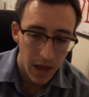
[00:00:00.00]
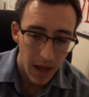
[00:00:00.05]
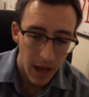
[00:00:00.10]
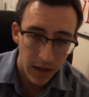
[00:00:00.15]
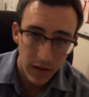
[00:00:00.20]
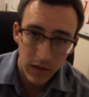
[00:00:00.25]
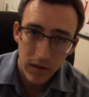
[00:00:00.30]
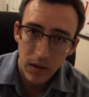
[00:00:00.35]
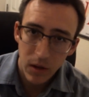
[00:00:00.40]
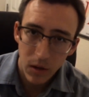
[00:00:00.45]

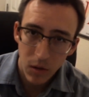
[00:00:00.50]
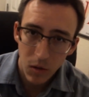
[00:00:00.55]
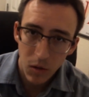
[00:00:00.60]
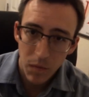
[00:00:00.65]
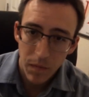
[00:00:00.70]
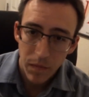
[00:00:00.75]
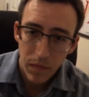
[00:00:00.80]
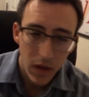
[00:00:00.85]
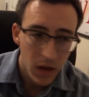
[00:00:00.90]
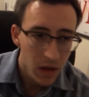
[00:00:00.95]
And
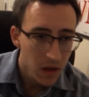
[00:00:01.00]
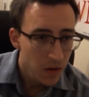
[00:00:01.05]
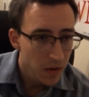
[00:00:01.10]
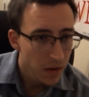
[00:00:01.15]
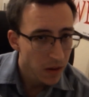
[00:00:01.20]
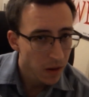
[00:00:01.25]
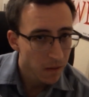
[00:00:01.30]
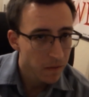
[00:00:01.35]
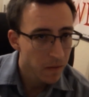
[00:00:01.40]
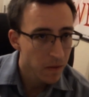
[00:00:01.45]
so
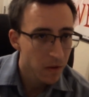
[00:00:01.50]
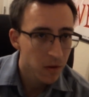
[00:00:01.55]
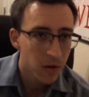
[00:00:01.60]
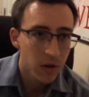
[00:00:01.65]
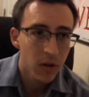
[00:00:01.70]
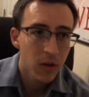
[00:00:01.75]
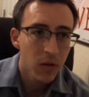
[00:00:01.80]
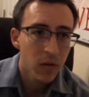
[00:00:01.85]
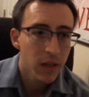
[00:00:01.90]
without further ado,